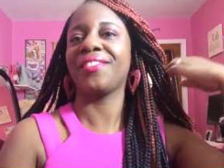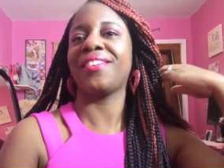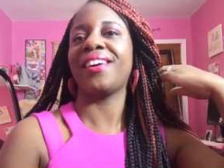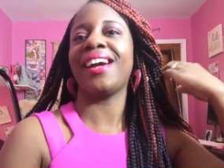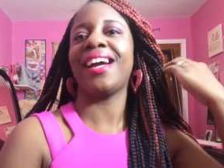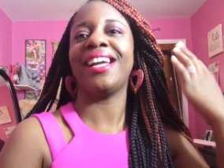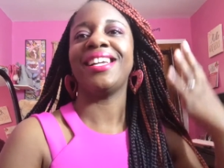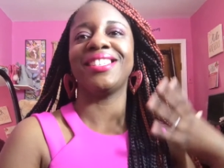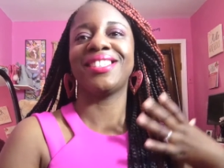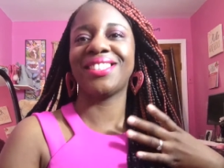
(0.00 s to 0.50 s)

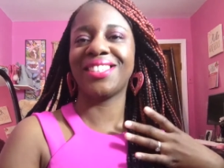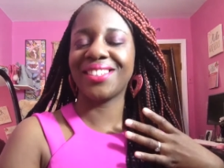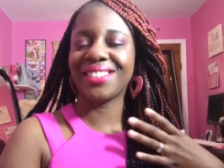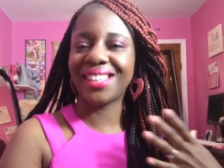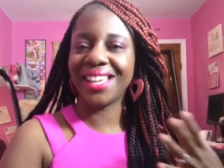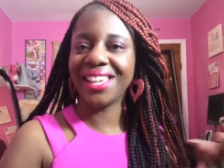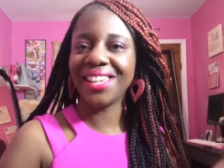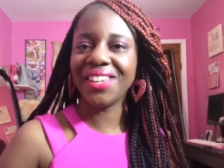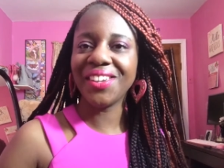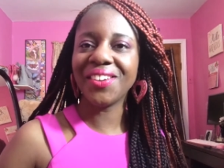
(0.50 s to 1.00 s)
All right,
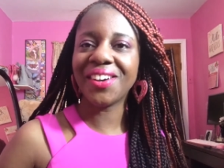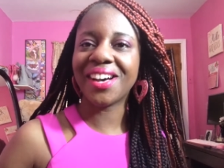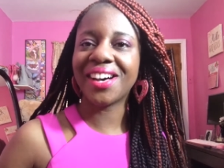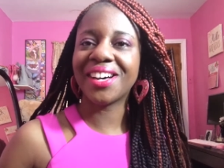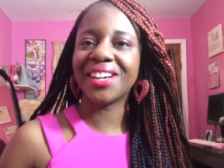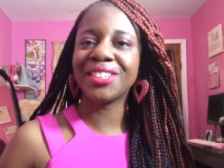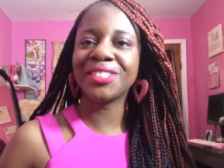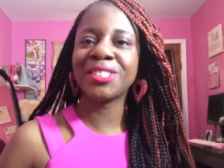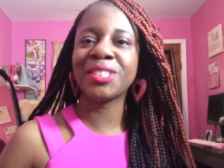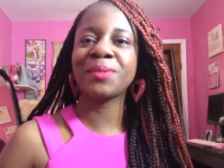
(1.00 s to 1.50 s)
so thank
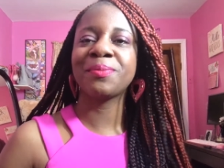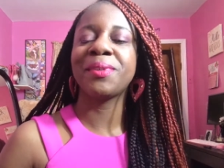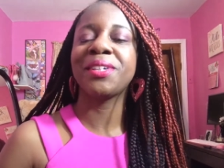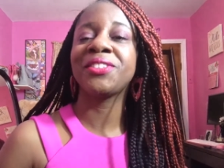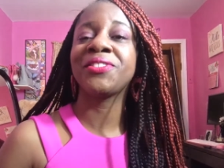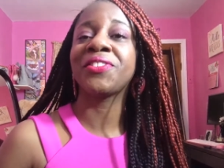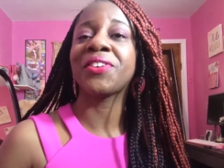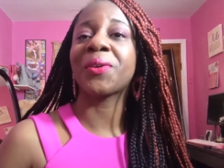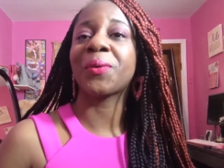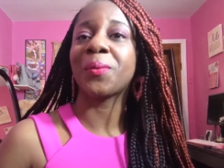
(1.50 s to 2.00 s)
you all
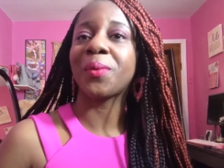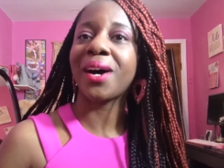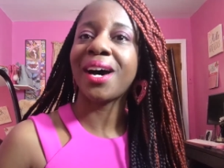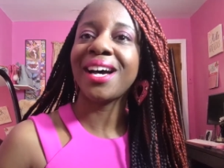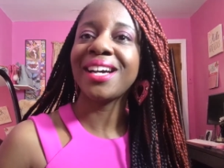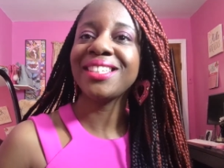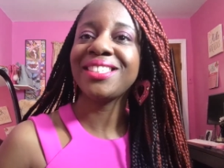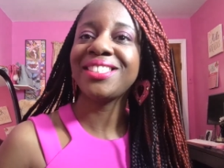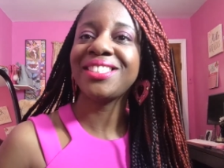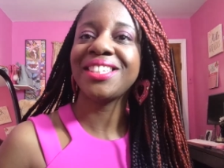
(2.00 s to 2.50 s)
so much for
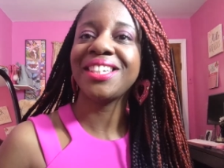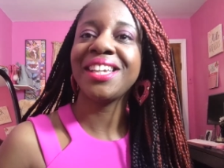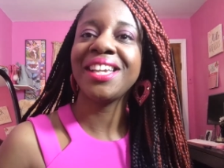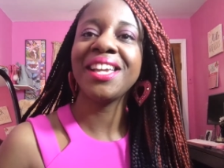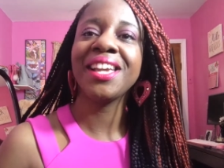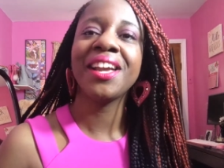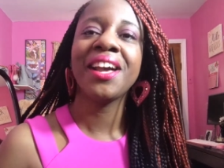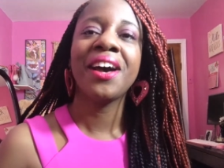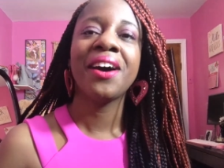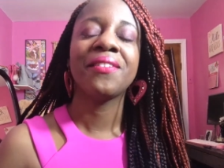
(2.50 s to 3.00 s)

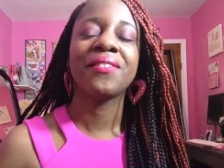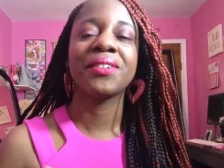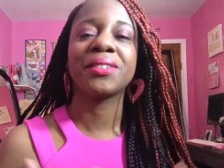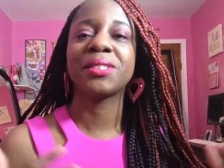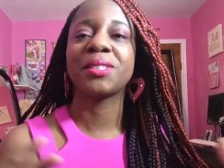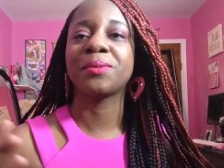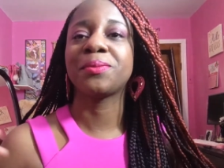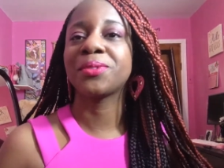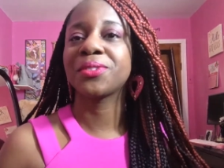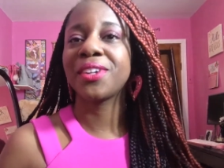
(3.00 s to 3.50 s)
watching,
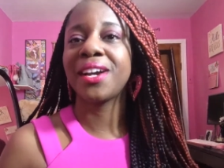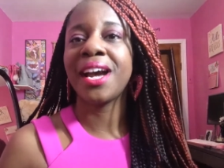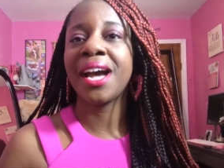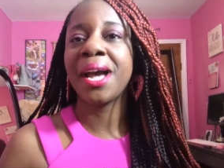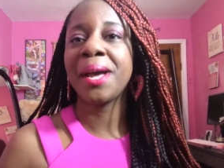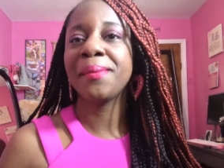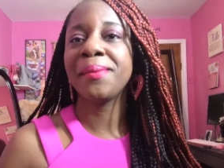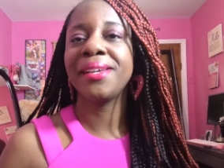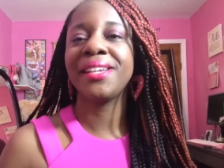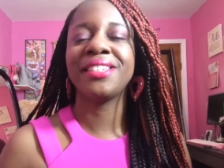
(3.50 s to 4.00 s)
for
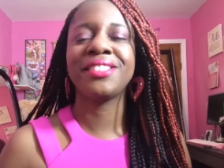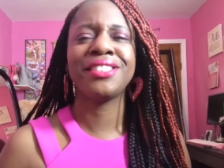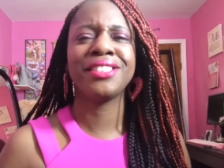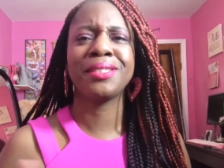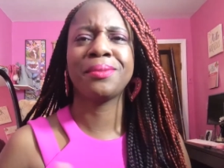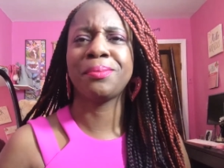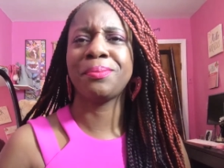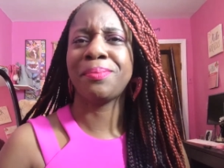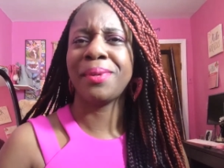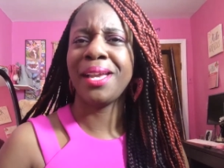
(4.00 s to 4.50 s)

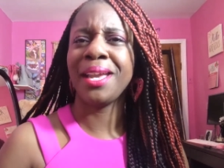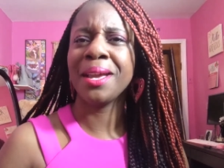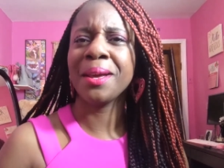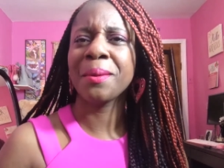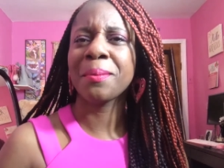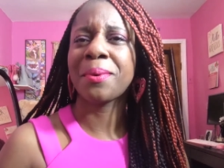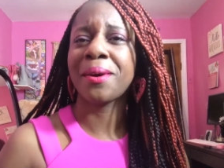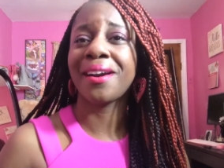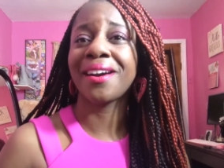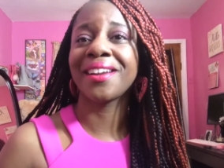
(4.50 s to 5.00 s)
subscribing, and
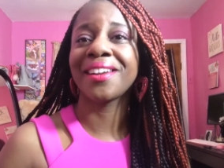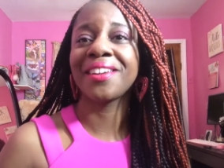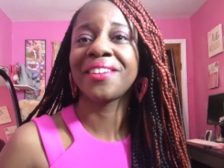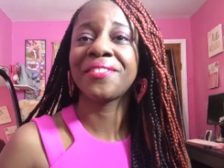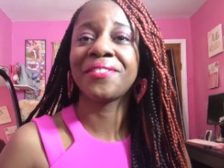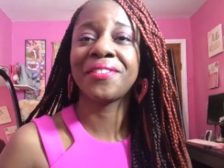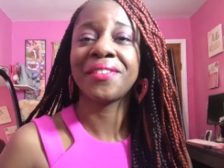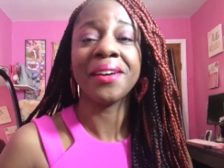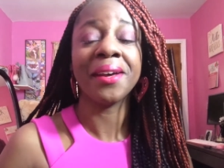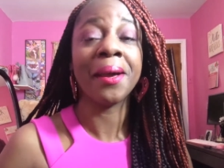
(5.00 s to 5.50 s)
being a
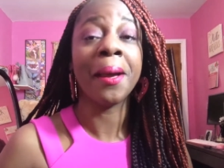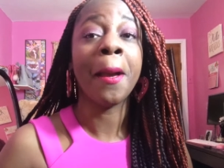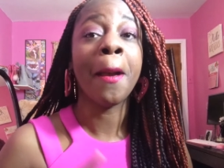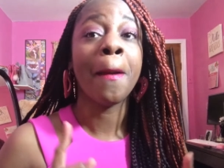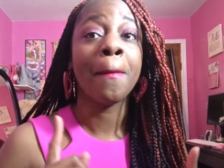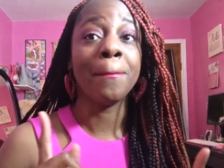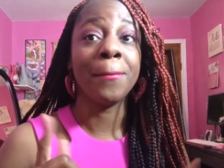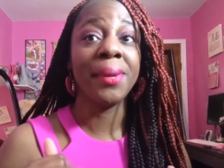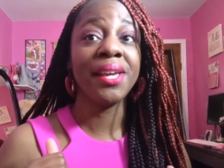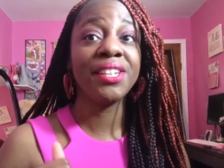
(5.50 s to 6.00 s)
part of the
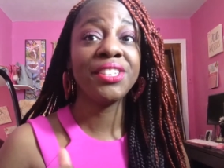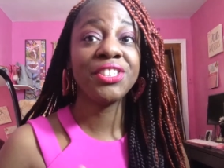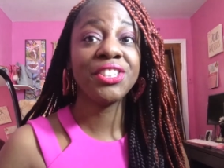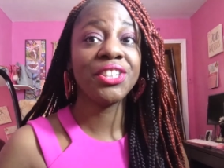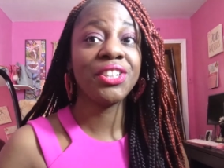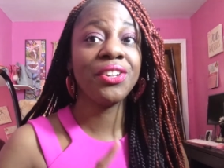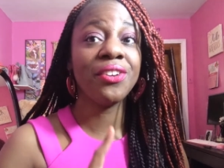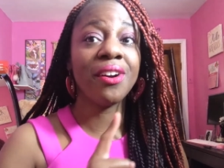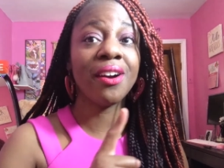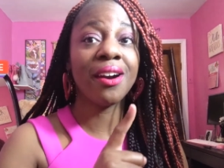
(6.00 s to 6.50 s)
fun.
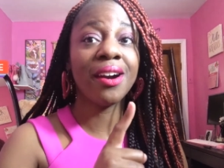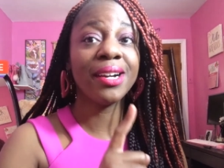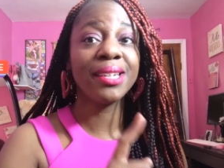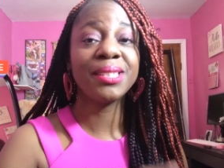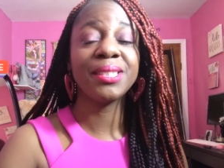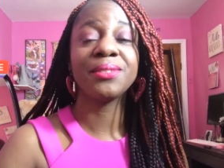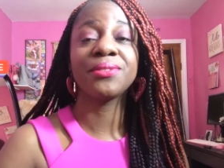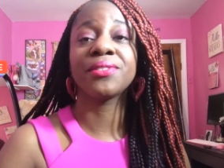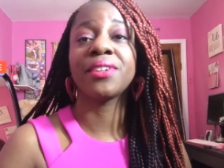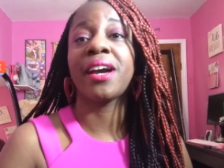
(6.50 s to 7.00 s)
Make sure you
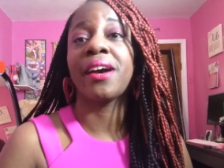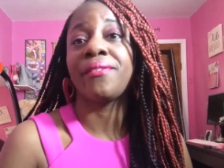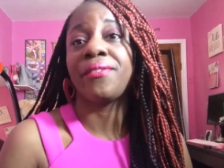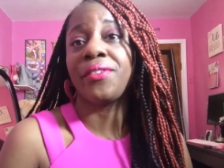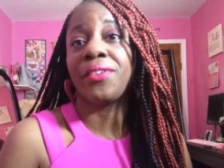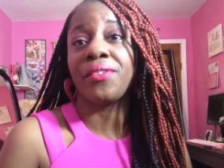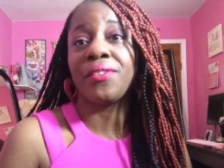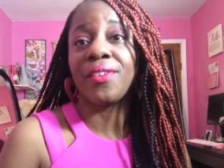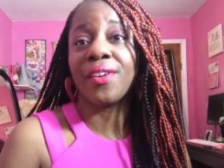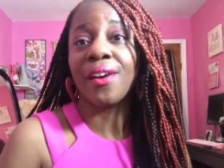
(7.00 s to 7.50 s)
are
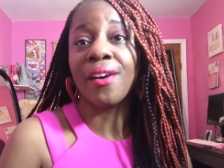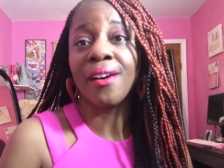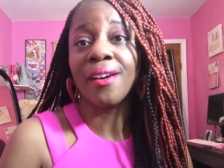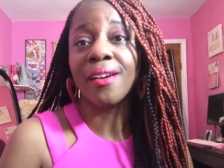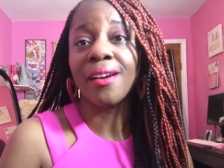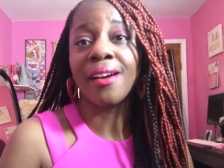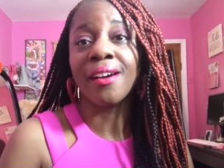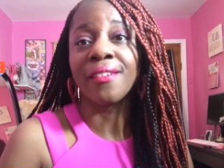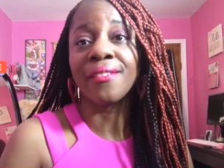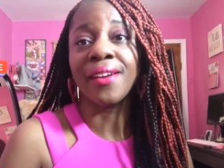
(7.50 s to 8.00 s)
subscribed if you
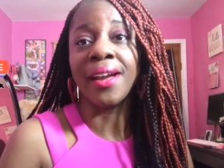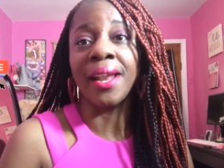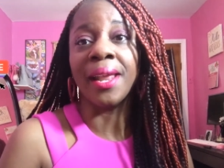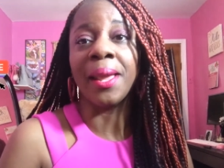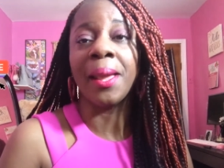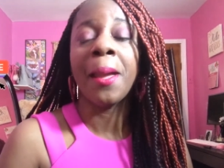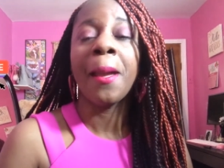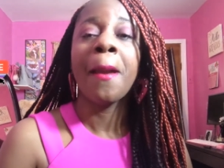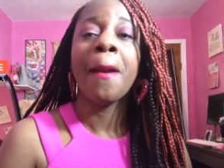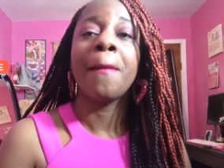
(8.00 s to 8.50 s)
aren't
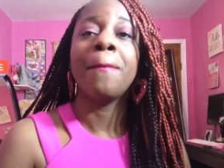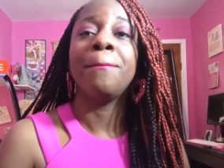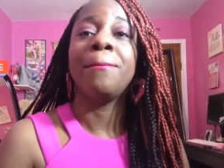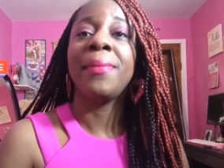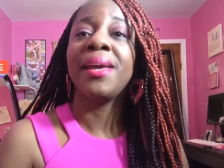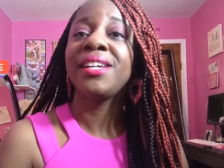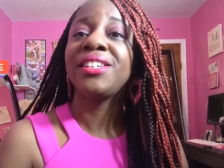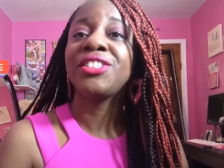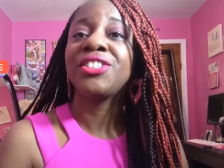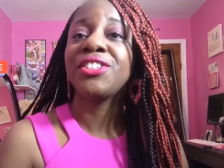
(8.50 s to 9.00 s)
already.
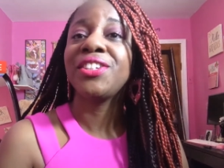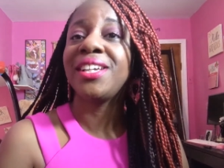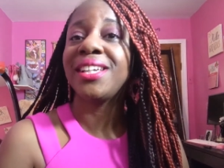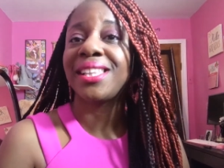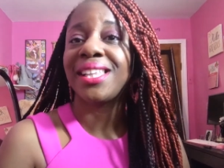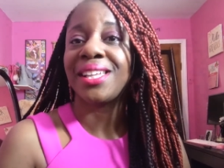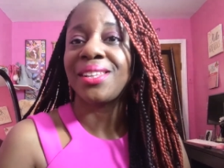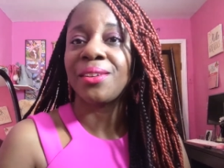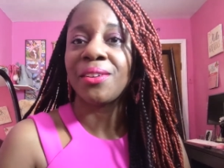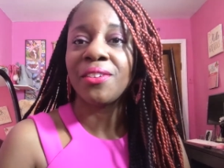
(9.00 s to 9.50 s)
Make
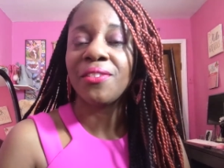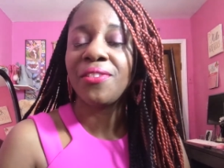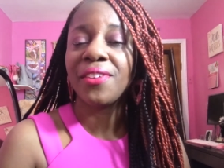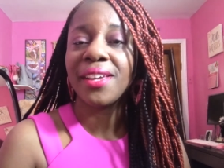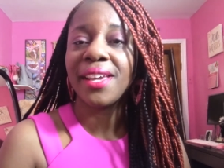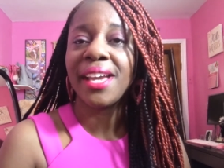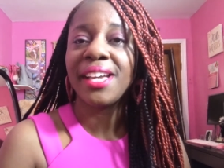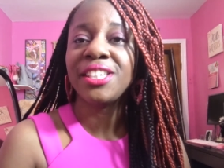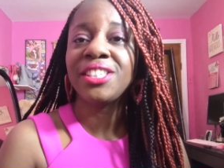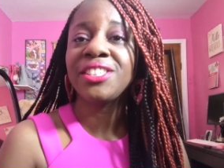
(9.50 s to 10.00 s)
sure you hit the
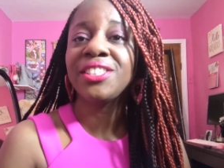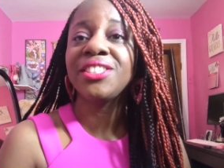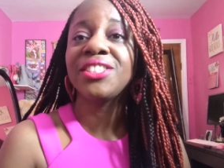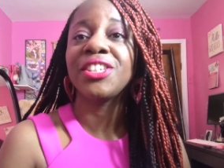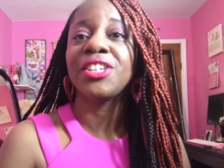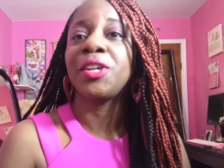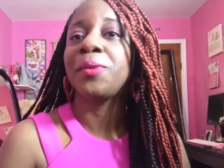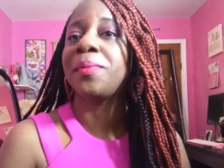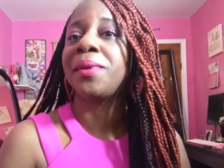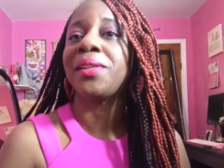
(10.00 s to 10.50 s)

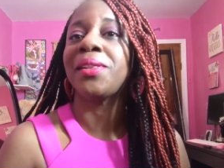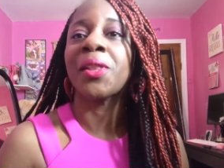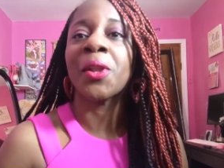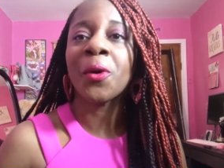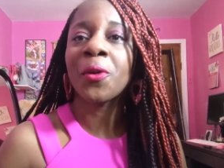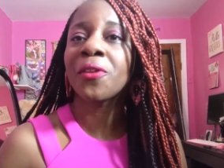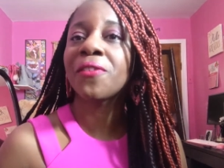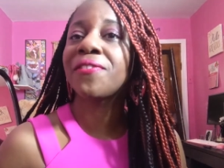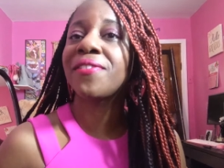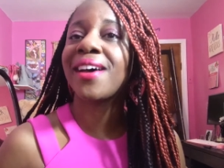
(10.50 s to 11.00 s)
notification so you'll
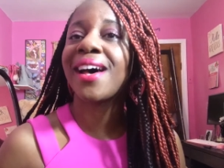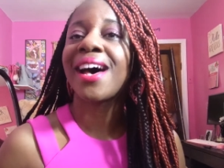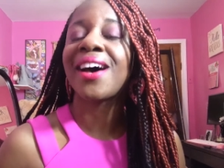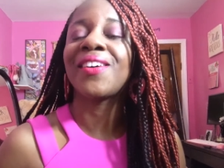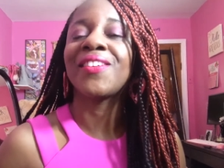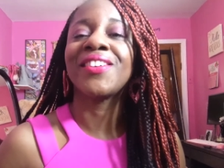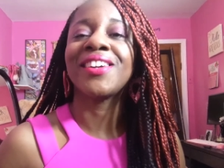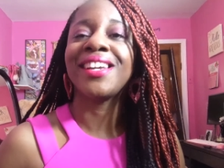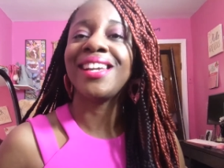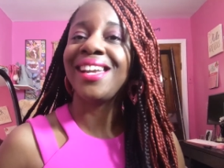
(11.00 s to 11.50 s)
be
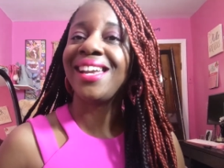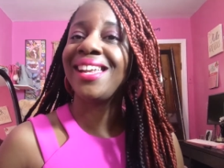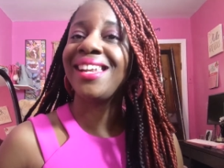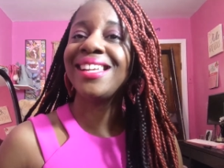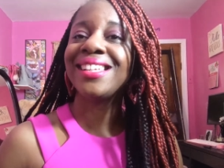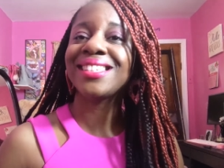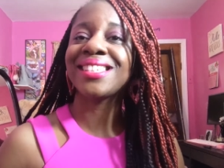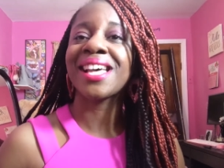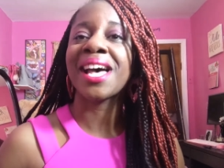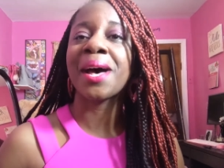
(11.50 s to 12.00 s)
notified on
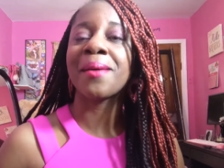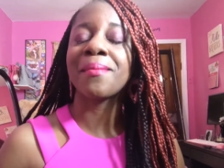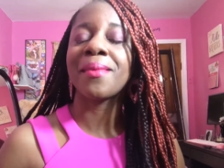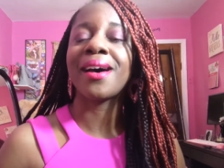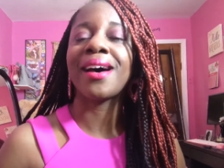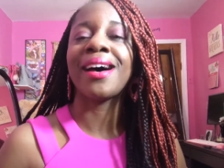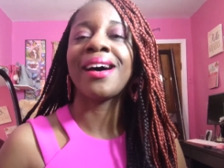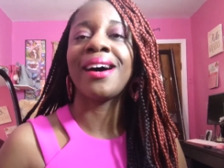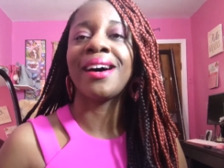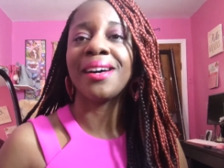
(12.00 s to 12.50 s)
any
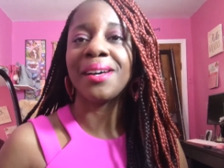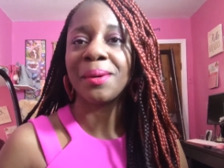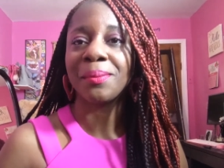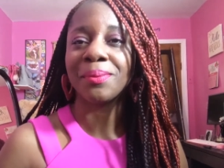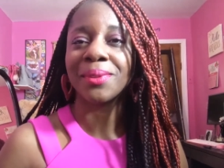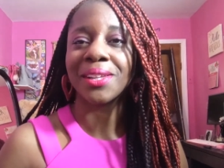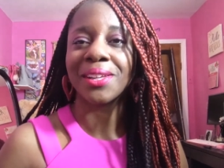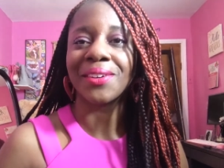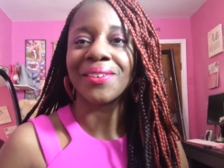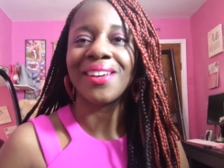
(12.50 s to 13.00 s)
time I
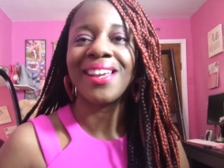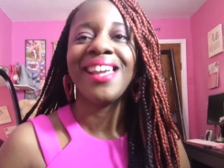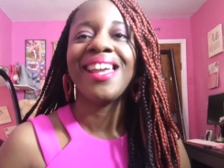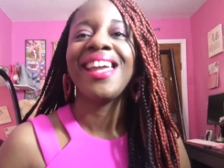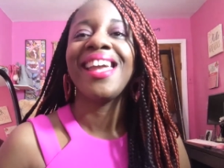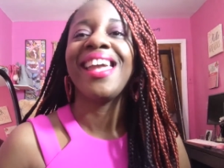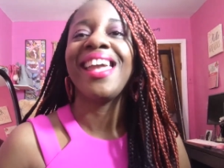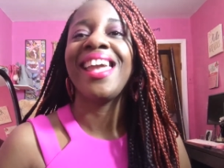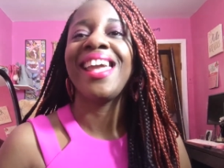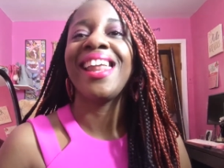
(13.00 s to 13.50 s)
upload.